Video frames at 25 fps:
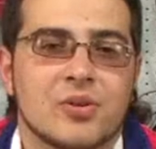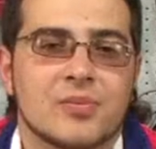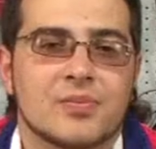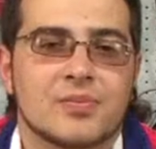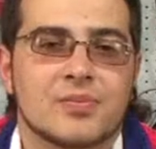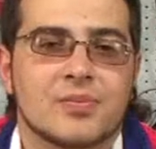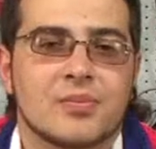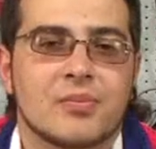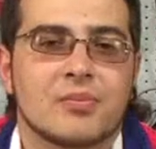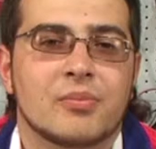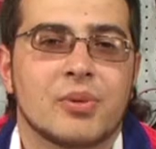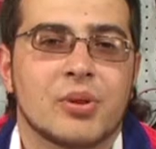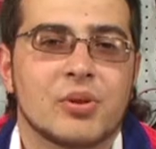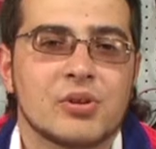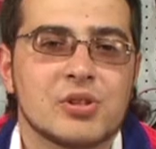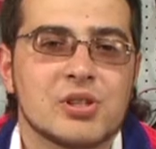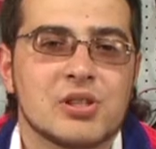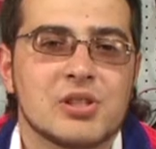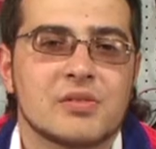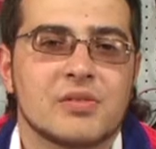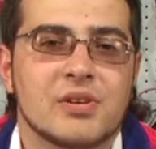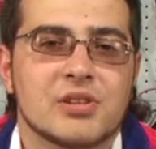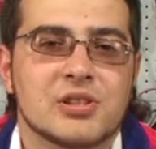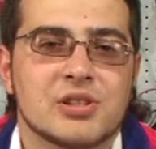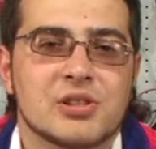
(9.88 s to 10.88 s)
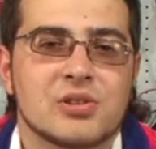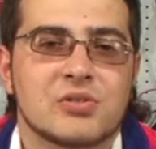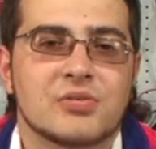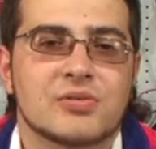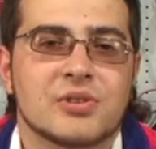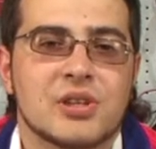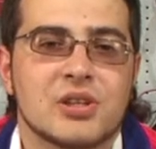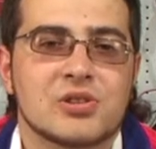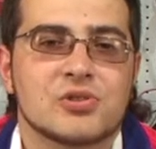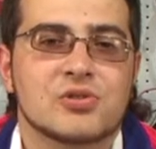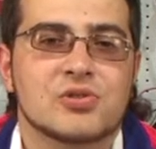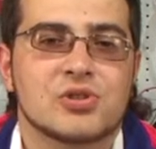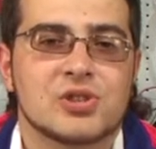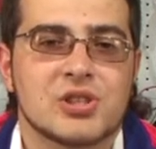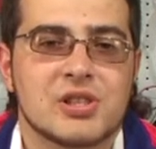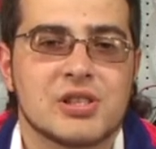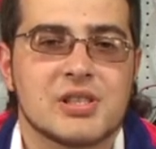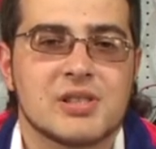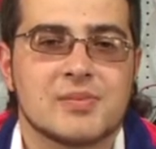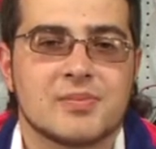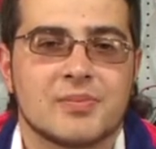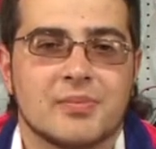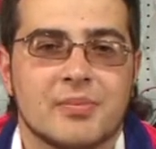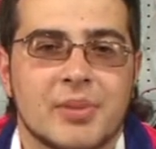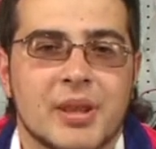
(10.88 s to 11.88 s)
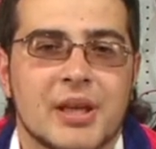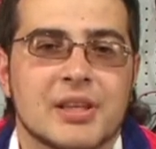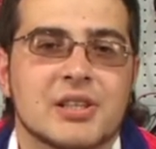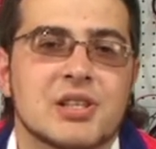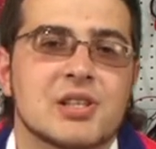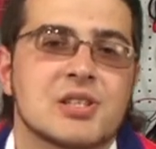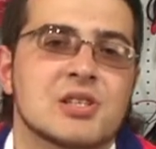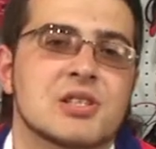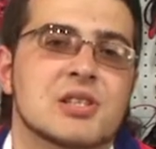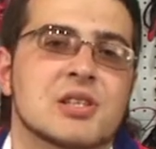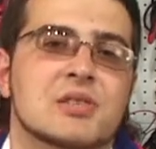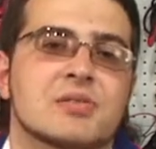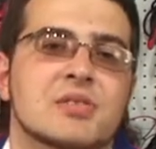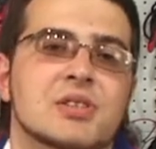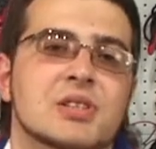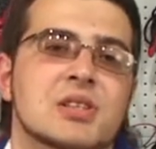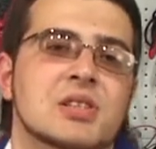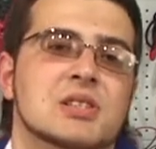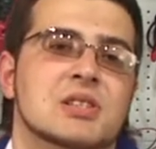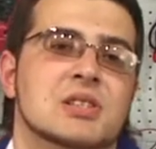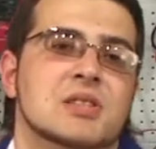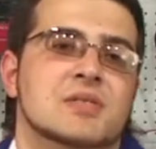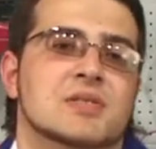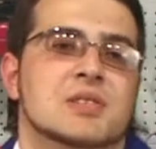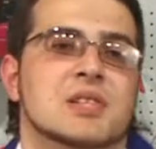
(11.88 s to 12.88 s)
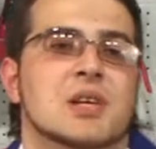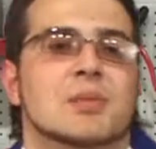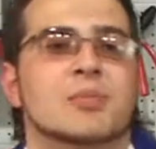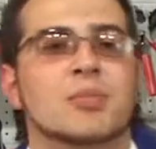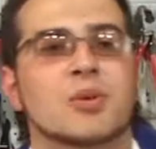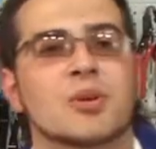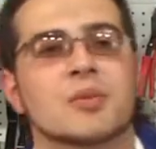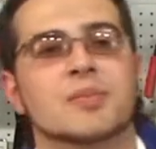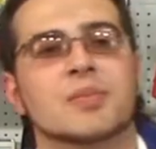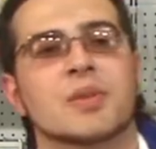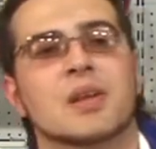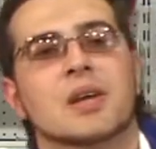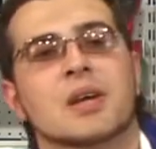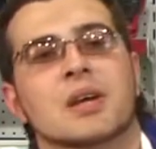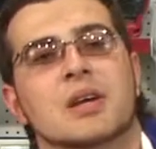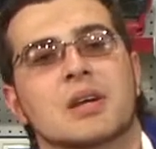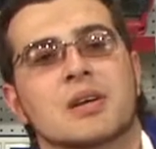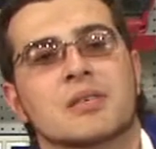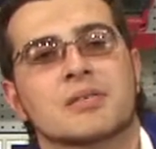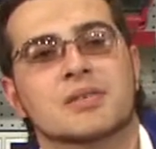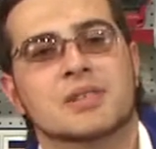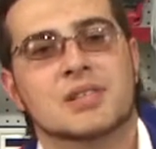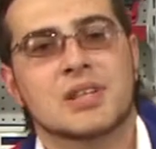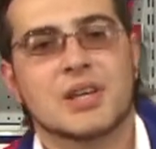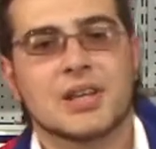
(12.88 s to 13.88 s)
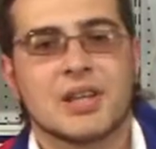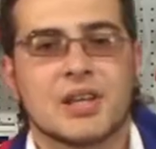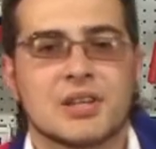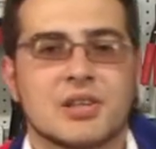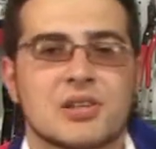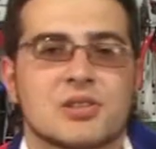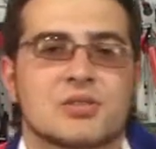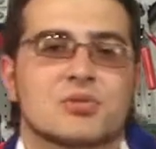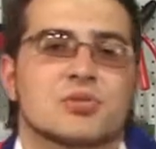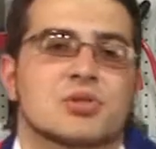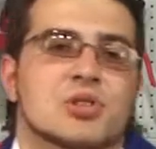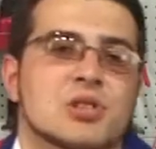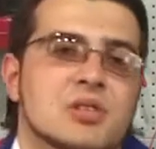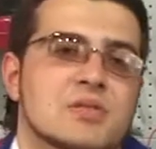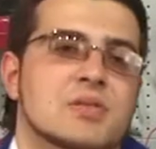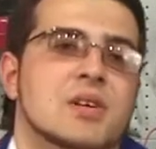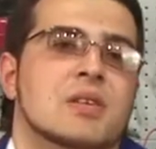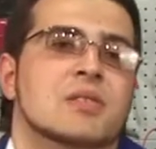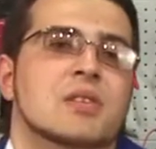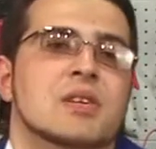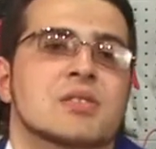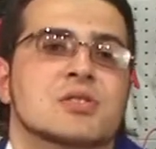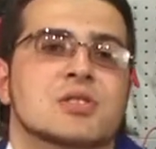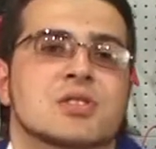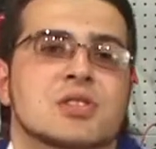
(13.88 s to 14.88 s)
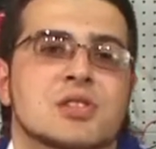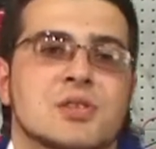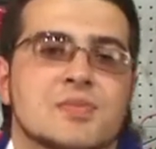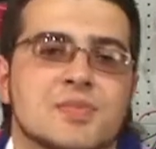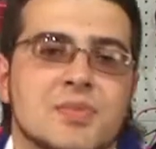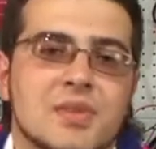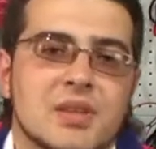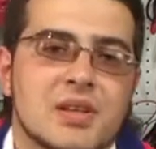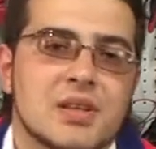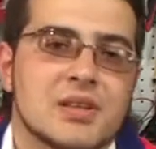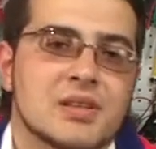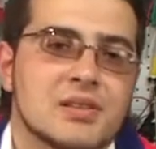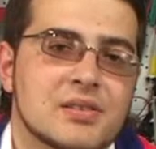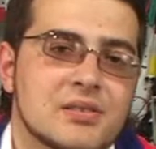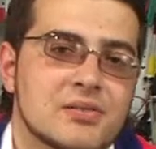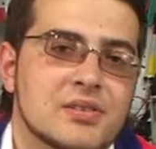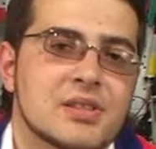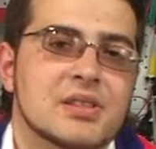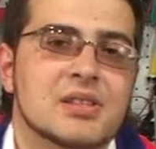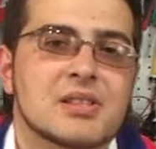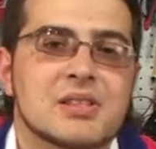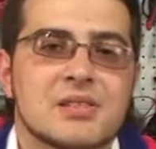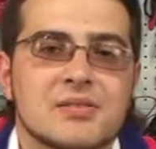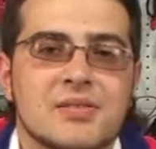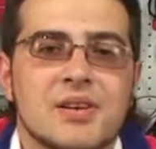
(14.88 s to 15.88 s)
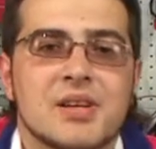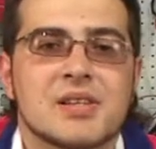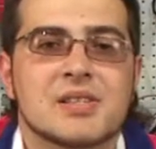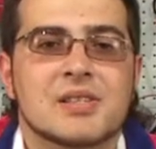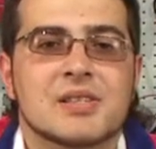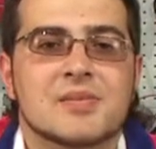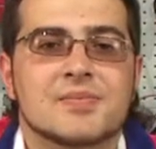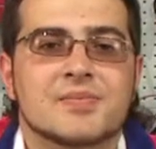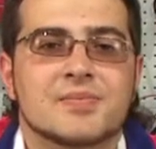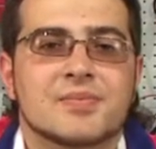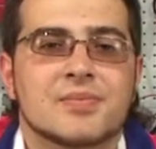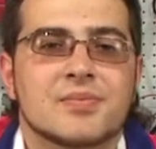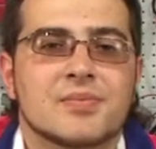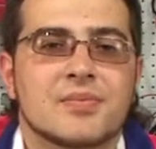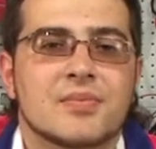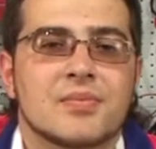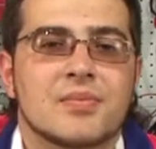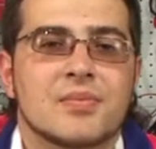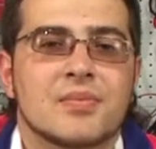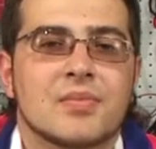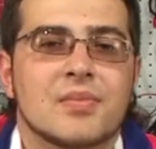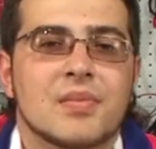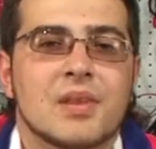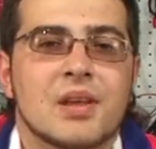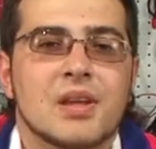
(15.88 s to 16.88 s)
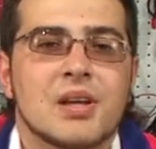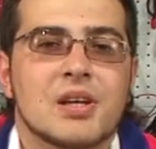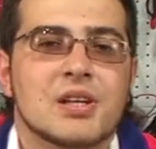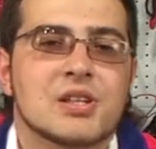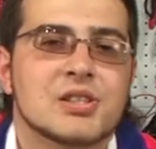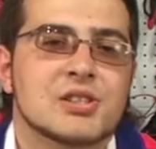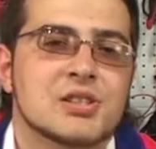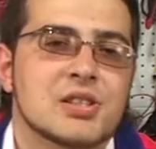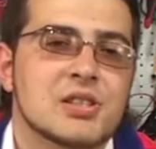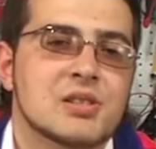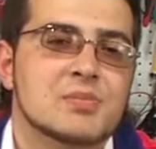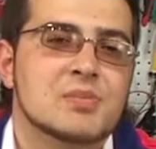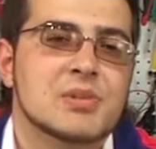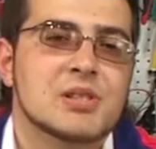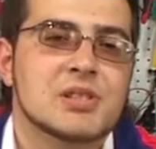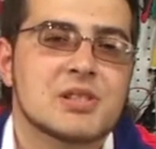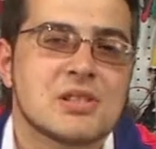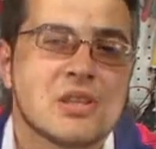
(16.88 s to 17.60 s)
ago, became part of our lives and displaced almost all previously existing forms of communication. Now we